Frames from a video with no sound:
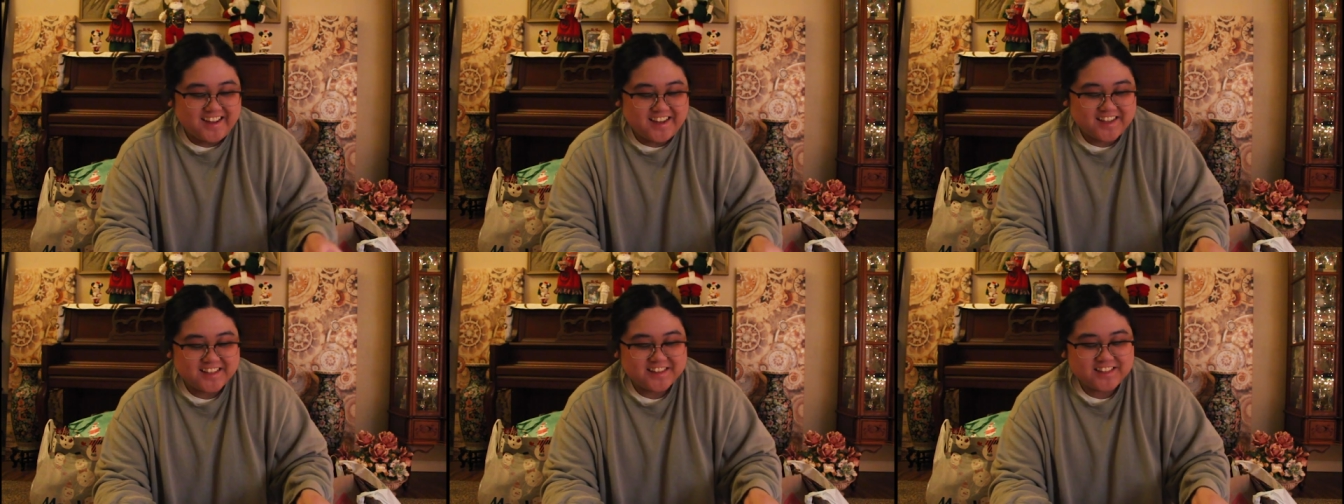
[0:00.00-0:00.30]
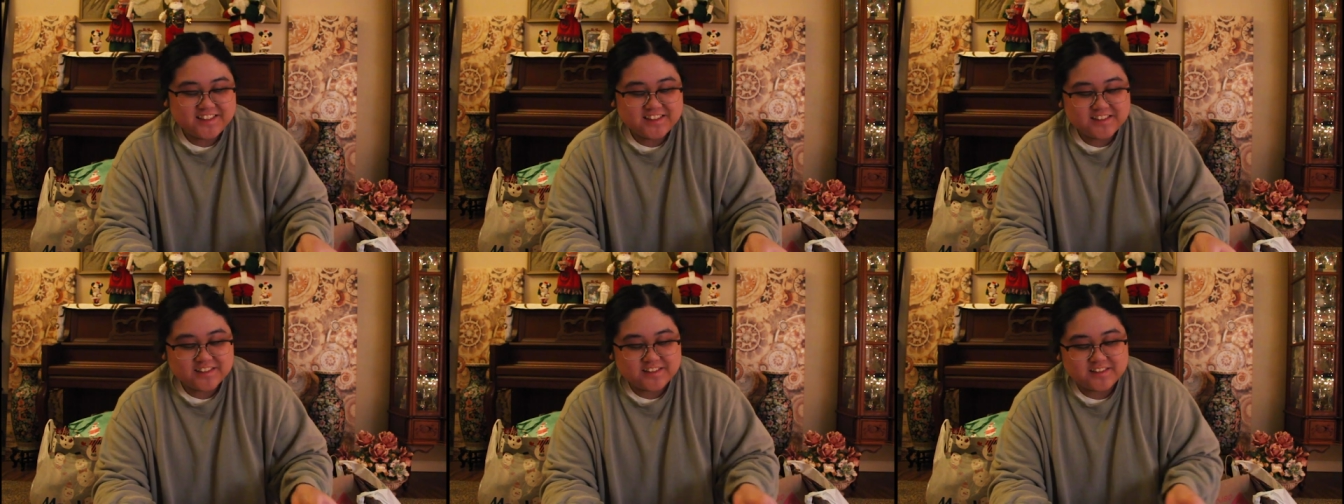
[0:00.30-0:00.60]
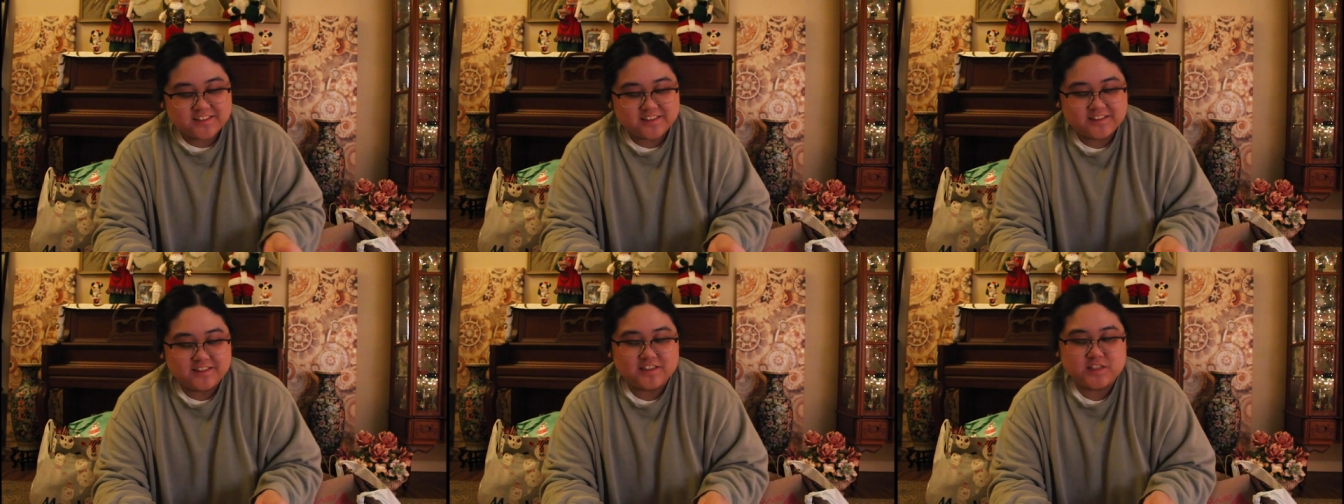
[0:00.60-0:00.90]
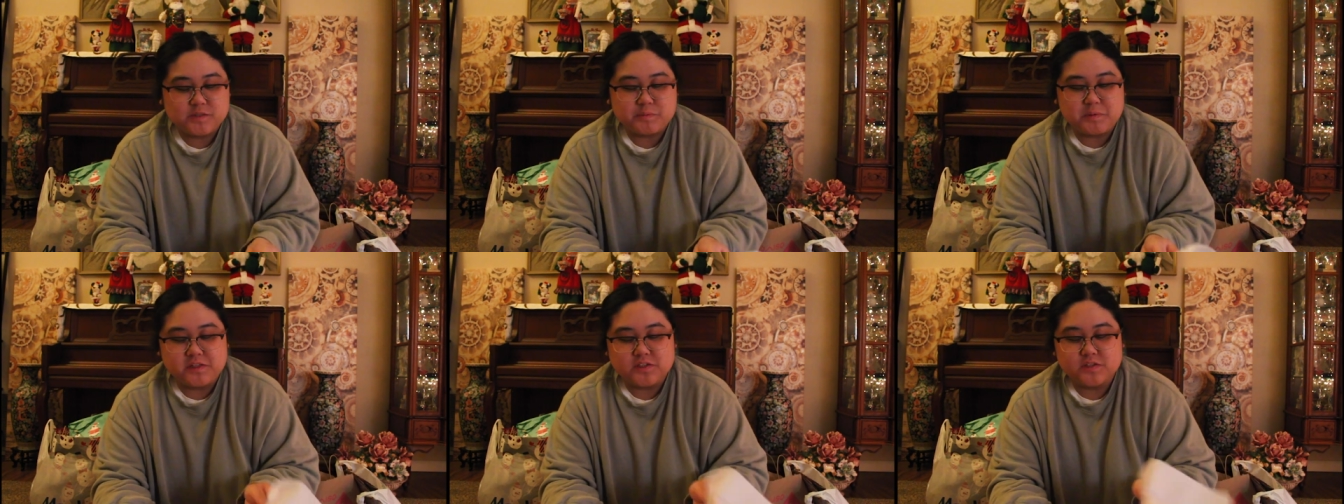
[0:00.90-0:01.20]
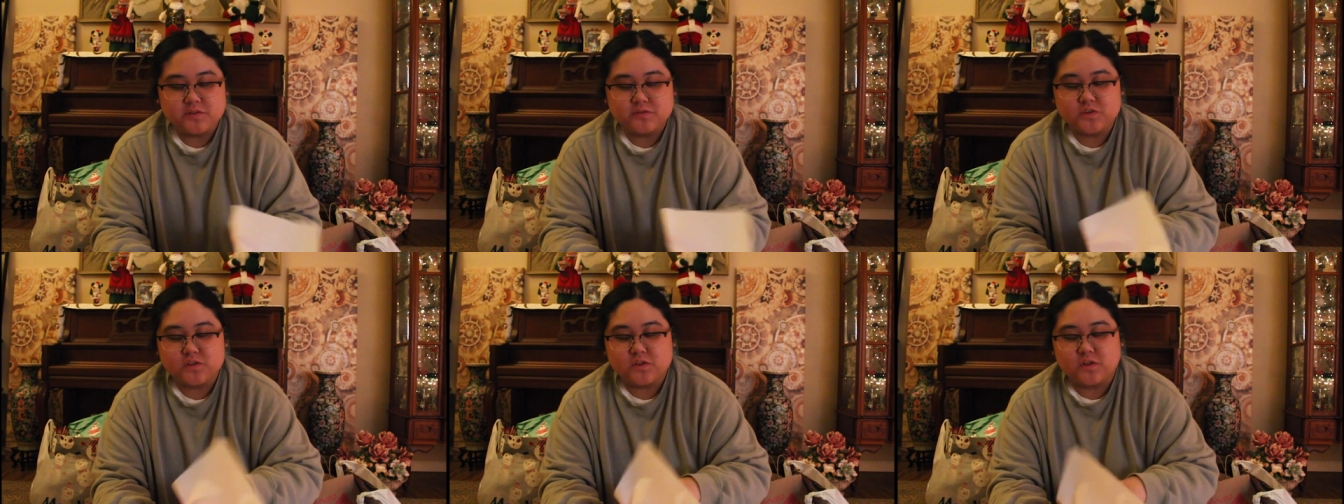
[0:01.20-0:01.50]
I think the, the
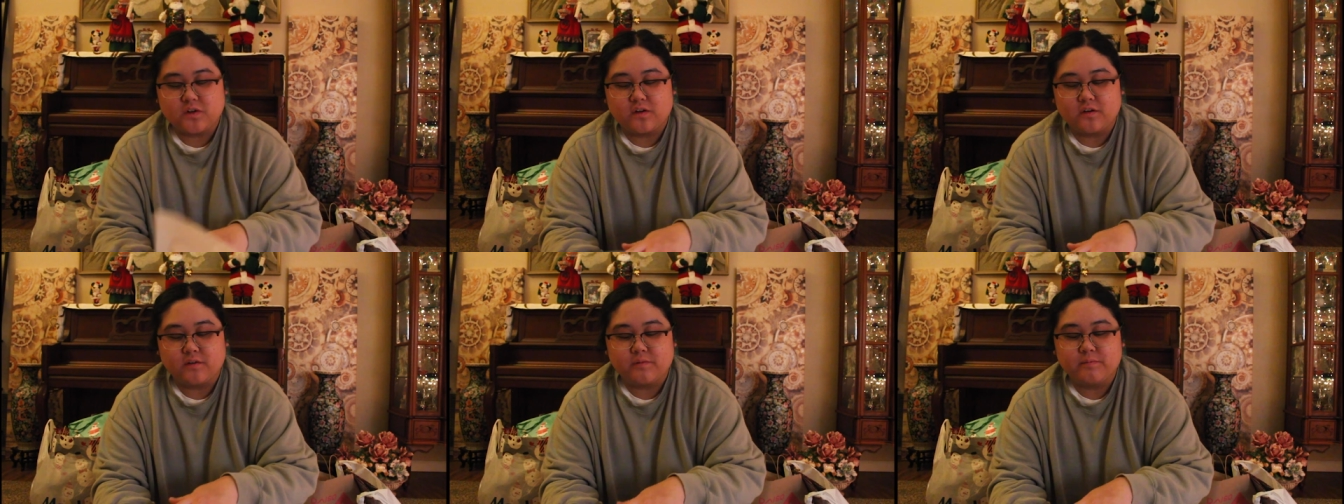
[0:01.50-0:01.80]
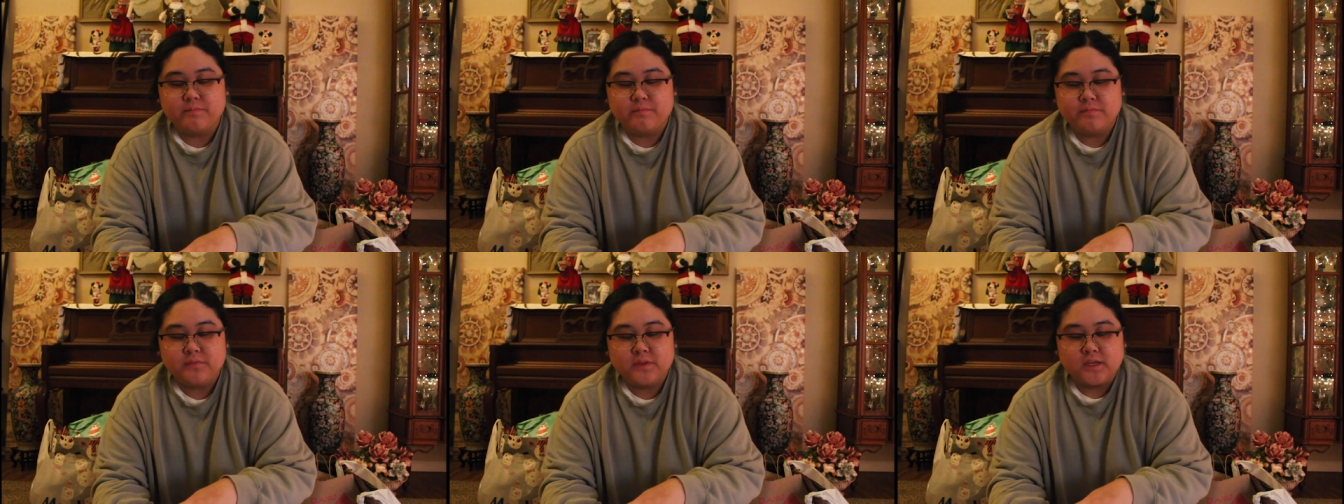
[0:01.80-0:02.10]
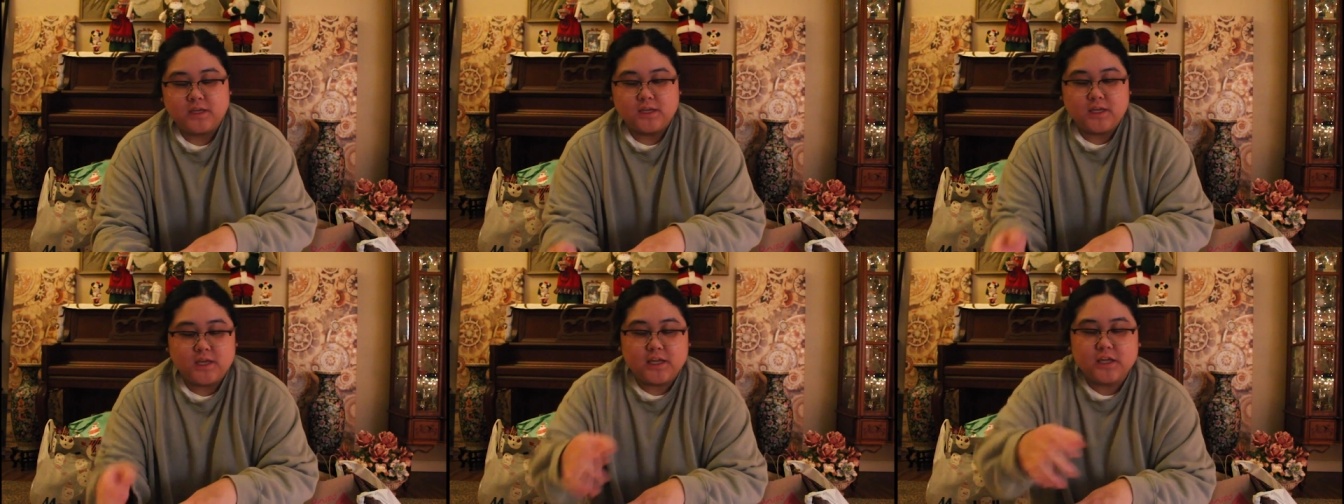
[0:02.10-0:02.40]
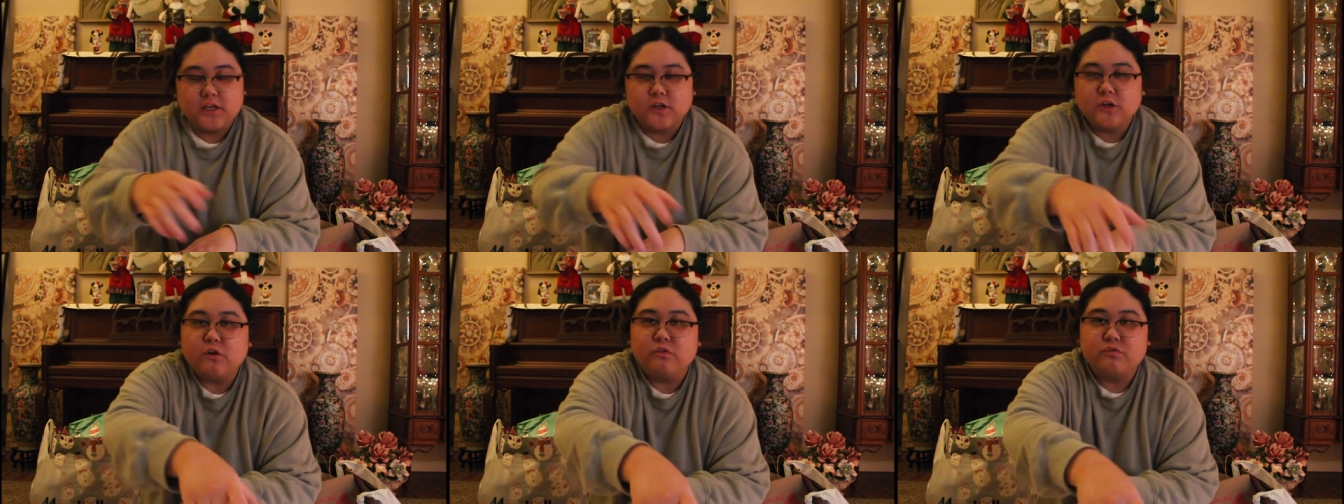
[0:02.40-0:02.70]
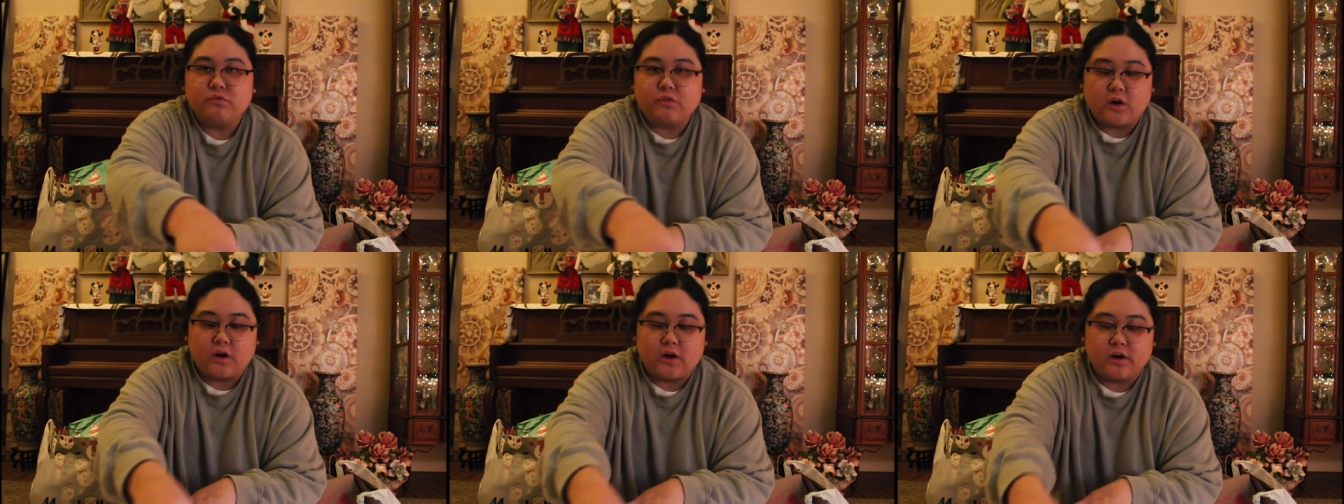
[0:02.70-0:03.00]
expensive song, it can go
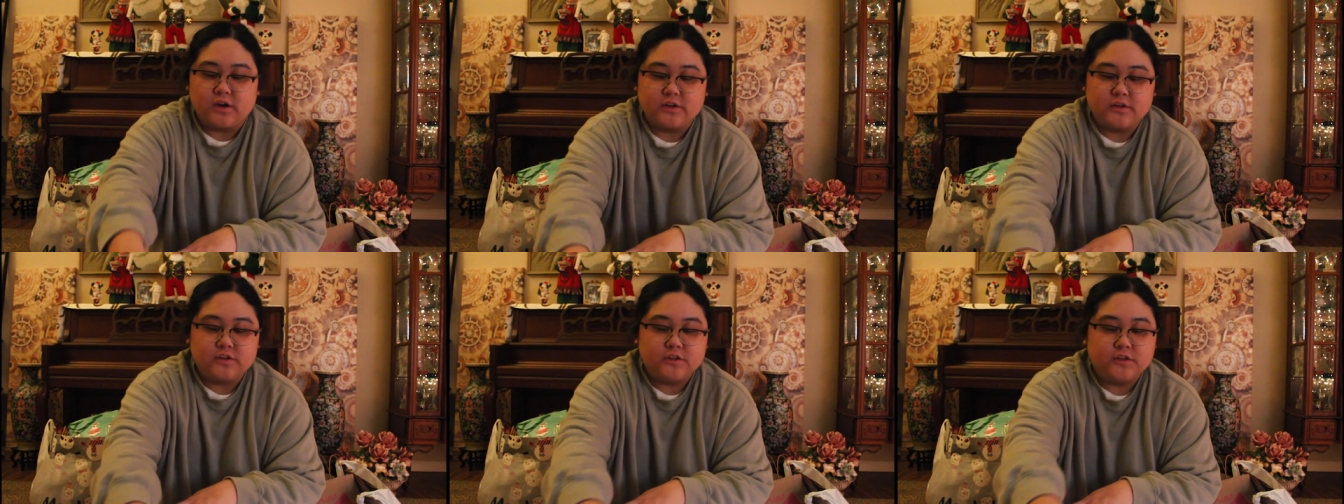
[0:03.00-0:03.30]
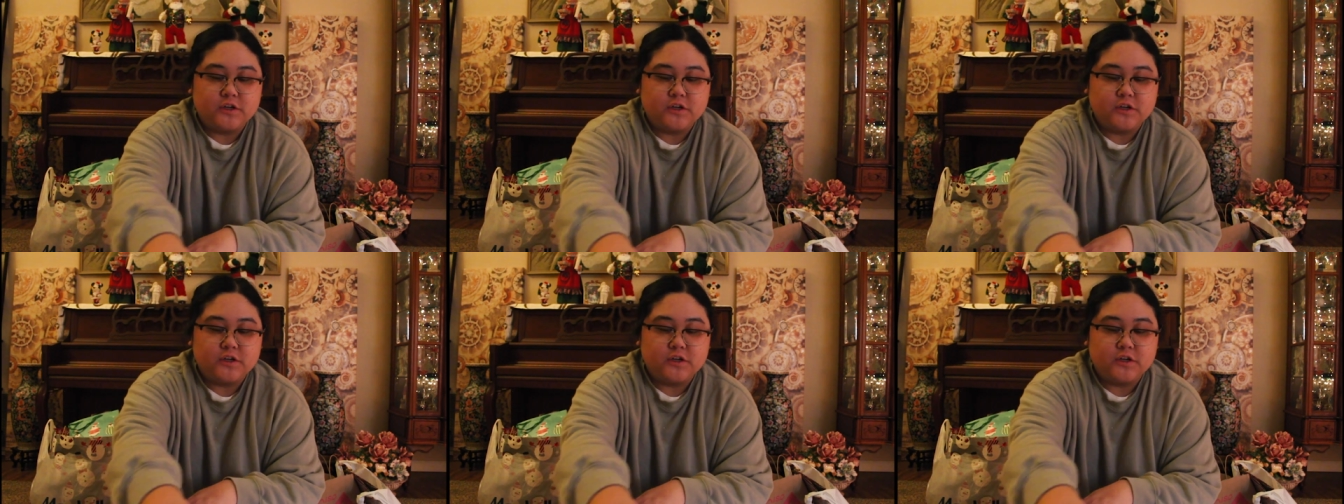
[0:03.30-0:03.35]
far.